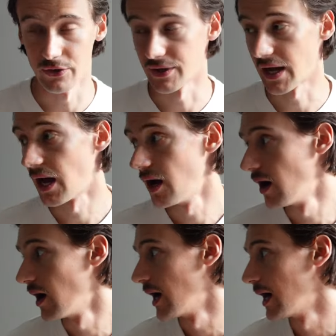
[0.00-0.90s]
good at.
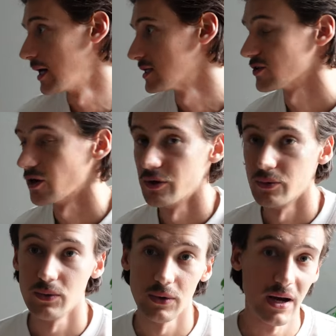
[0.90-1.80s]
So
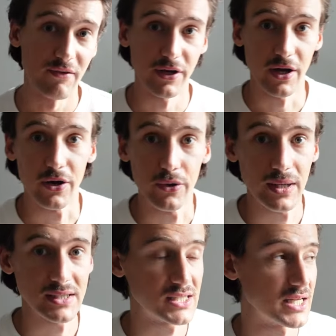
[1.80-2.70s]
we'll have a go
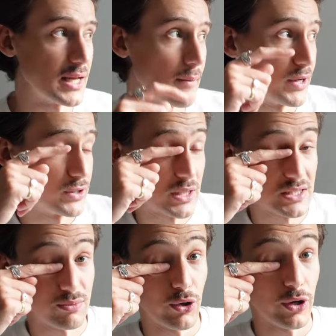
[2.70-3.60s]
and see. I might do that
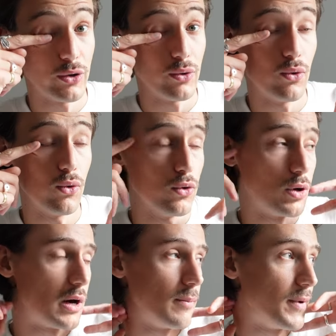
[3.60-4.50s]
tomorrow
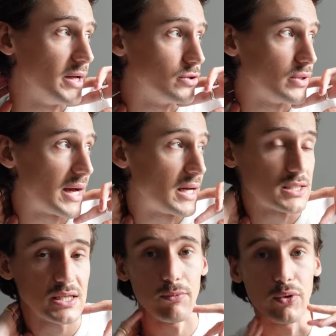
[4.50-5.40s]
or I might do that at
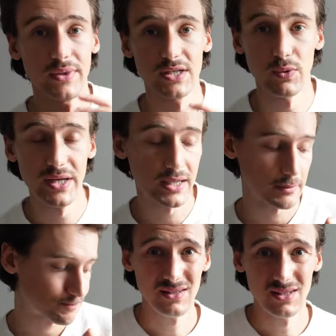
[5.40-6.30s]
some point this
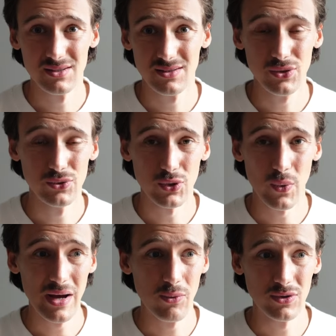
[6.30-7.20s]
week. The two
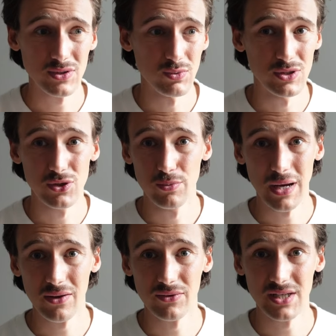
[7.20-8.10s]
square ones were two
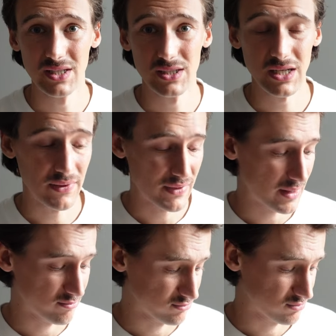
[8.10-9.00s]
pound each and
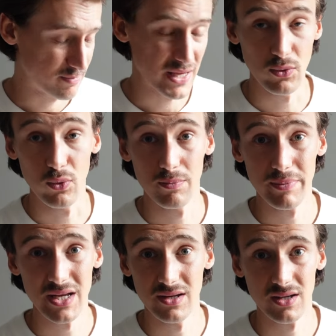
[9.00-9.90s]
that big,
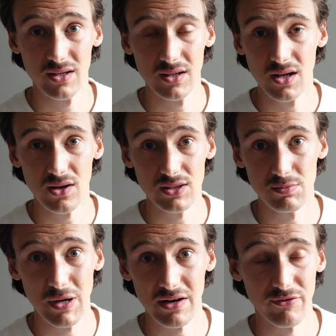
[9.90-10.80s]
big, large
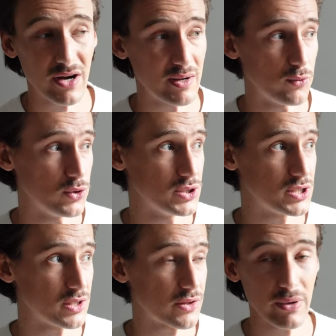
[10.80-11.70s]
black frame
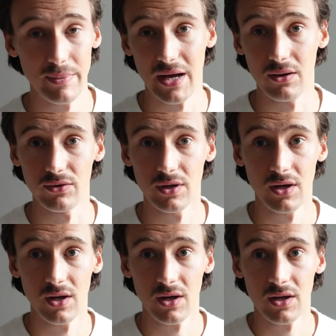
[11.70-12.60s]
was three pound.
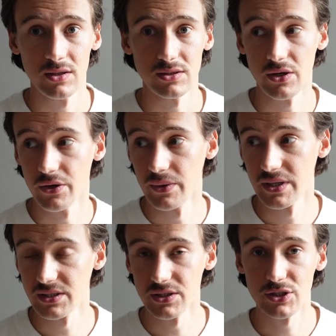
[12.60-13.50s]
So
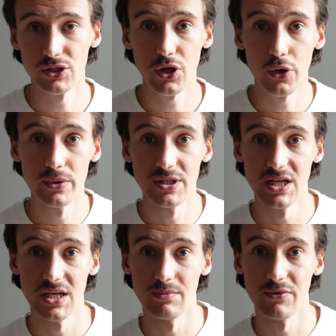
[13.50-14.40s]
it's just so
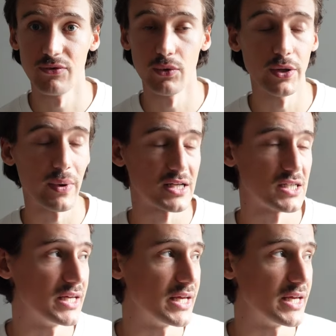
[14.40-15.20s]
cheap for what you actually